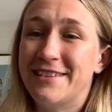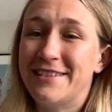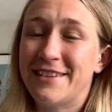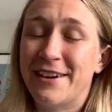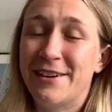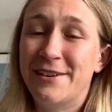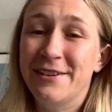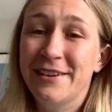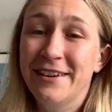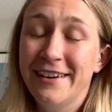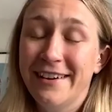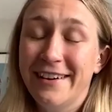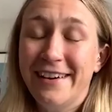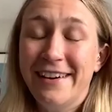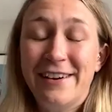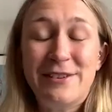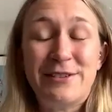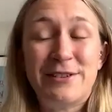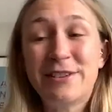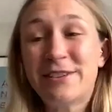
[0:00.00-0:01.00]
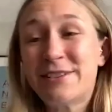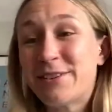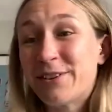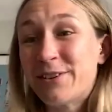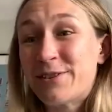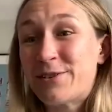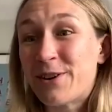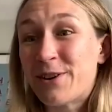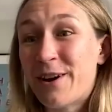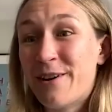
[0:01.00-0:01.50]
So just got
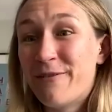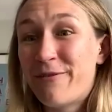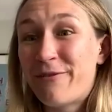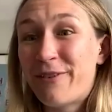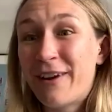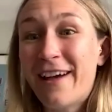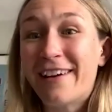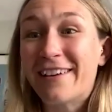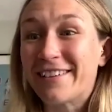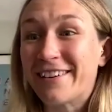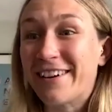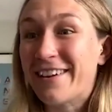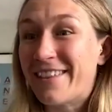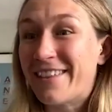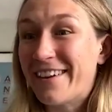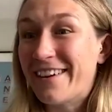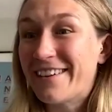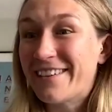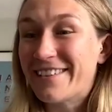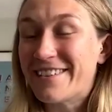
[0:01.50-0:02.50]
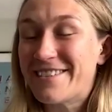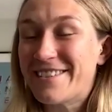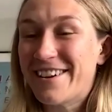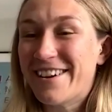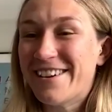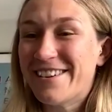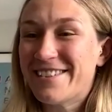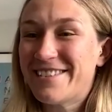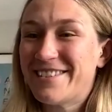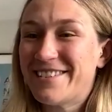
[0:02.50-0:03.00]
to try and flex, I think, the
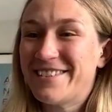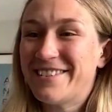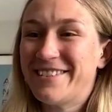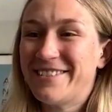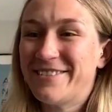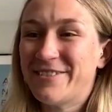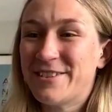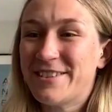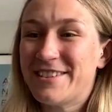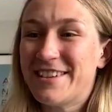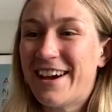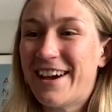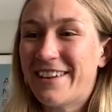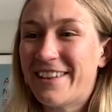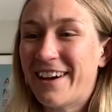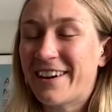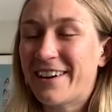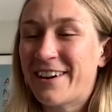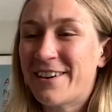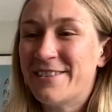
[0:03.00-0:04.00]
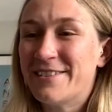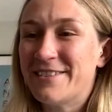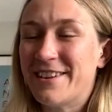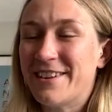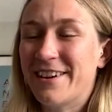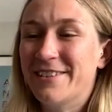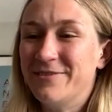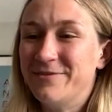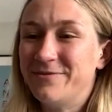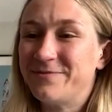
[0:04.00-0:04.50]
church. We'll see how that goes,
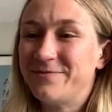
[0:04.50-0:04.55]
though.